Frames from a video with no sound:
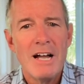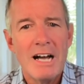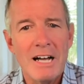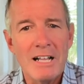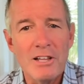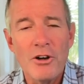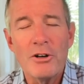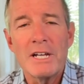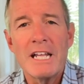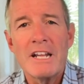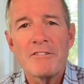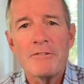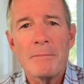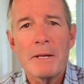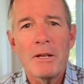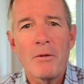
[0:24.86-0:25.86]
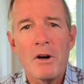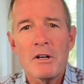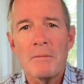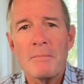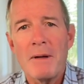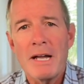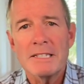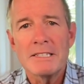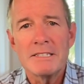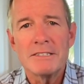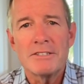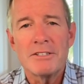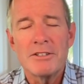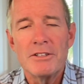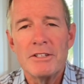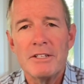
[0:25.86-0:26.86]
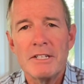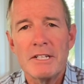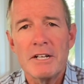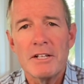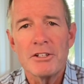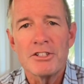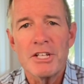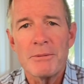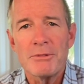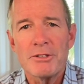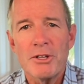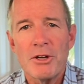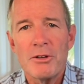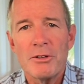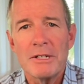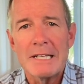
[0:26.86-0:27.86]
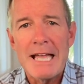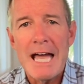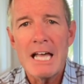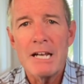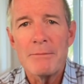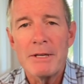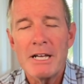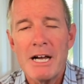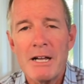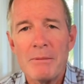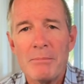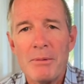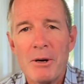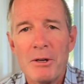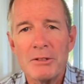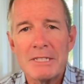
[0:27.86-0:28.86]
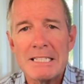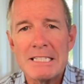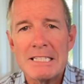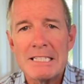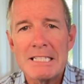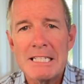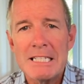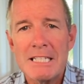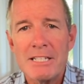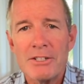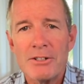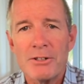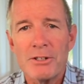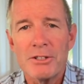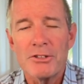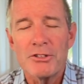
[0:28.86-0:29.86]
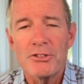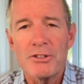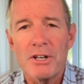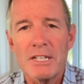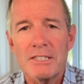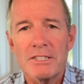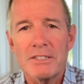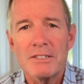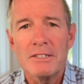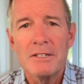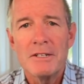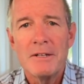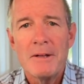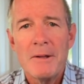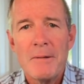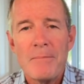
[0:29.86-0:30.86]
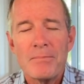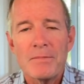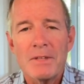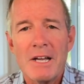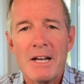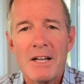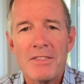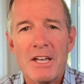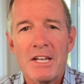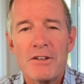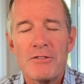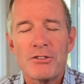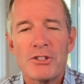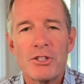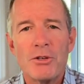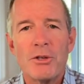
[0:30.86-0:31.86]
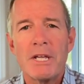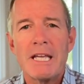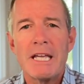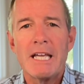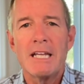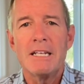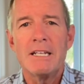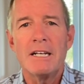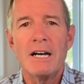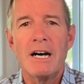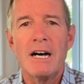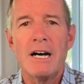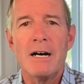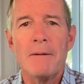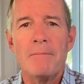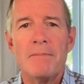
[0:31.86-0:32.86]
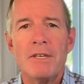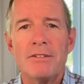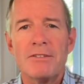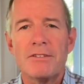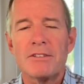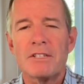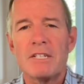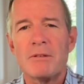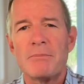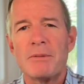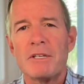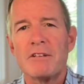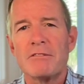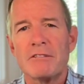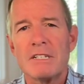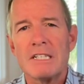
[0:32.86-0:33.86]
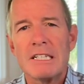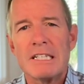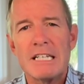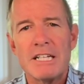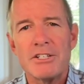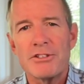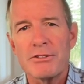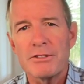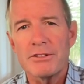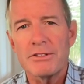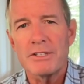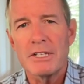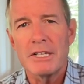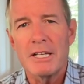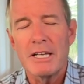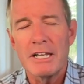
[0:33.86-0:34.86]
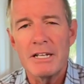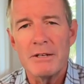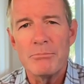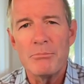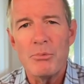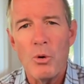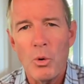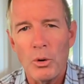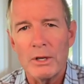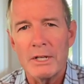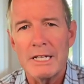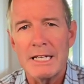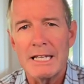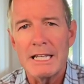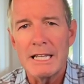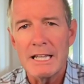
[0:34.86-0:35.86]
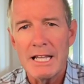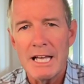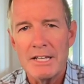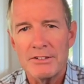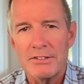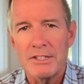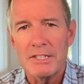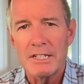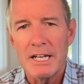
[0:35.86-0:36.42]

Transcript: Hello again, everybody. Welcome back into the Color Gemstone Academy. I am Paul Deasy, your instructor. Thank you for tuning in. This is going to be a really interesting and important lesson.